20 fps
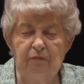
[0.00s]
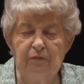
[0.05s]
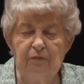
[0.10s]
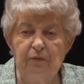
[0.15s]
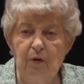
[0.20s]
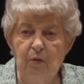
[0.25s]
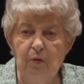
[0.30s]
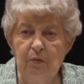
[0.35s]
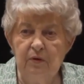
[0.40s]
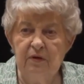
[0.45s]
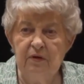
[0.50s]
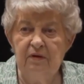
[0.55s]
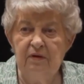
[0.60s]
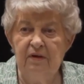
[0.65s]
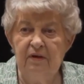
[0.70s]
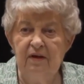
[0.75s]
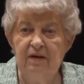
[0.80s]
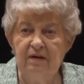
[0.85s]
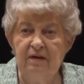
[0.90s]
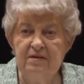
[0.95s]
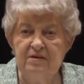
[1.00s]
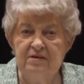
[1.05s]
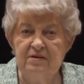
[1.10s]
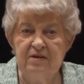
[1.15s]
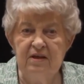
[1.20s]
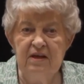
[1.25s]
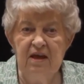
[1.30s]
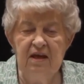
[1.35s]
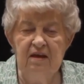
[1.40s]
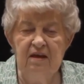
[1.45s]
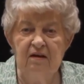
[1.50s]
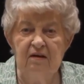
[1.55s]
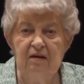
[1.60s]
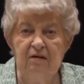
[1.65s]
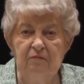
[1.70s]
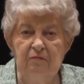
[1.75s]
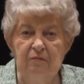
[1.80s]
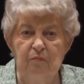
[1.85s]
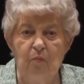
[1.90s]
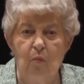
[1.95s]
afloat in a sea
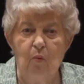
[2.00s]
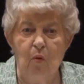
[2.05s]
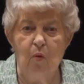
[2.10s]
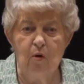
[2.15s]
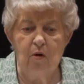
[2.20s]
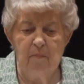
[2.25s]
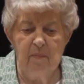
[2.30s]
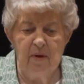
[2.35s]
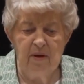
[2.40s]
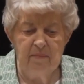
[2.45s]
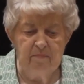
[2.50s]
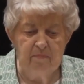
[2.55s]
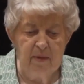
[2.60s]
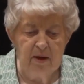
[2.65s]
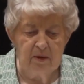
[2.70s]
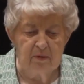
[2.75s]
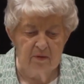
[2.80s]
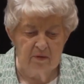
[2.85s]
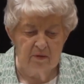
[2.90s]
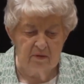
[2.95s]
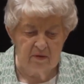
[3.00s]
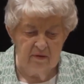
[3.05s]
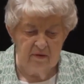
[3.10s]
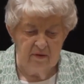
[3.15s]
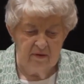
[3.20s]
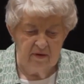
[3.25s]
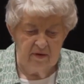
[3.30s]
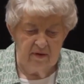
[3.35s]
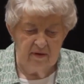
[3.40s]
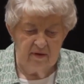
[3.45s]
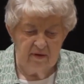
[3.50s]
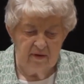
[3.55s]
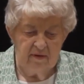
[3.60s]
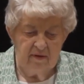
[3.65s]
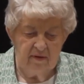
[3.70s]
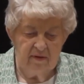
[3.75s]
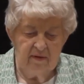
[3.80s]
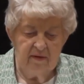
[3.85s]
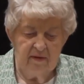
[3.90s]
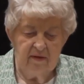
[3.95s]
of warm milk.
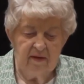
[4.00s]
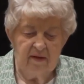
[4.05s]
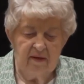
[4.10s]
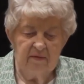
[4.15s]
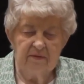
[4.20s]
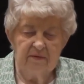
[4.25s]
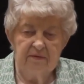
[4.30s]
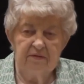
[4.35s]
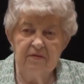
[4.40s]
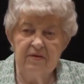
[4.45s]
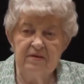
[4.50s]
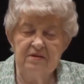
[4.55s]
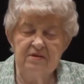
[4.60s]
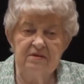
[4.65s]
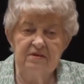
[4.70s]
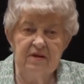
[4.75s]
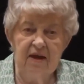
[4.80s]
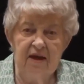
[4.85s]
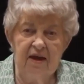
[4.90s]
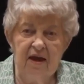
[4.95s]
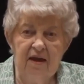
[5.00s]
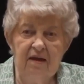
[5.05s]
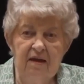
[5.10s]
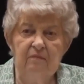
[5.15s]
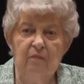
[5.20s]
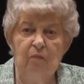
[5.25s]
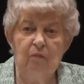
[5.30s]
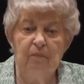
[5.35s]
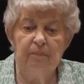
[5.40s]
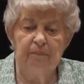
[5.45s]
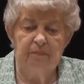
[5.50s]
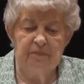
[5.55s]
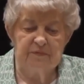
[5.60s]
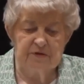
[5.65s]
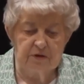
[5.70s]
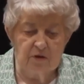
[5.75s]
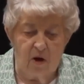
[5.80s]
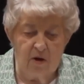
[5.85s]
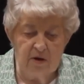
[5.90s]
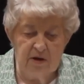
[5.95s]
To this day,
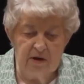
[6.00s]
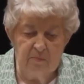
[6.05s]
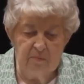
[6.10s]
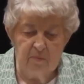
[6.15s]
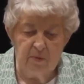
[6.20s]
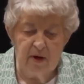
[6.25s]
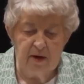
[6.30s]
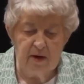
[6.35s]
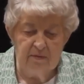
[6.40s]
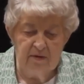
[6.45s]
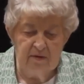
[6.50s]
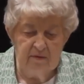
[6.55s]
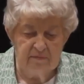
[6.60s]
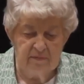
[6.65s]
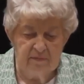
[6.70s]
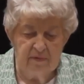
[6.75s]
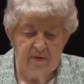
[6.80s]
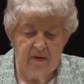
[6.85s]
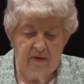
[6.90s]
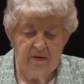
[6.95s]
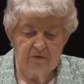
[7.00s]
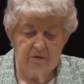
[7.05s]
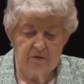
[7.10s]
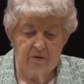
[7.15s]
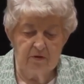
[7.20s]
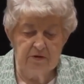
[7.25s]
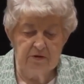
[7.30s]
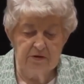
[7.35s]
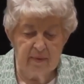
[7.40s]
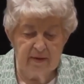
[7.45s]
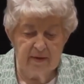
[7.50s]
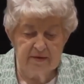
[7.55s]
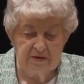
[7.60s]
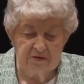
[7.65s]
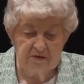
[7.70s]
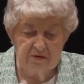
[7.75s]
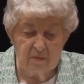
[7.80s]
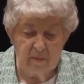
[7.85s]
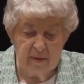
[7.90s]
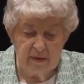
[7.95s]
soggy bread turns my
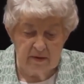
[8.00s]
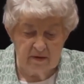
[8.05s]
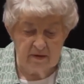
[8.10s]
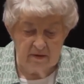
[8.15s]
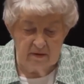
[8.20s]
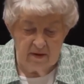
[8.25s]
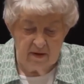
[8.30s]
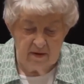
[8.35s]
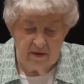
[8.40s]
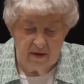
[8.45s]
stomach.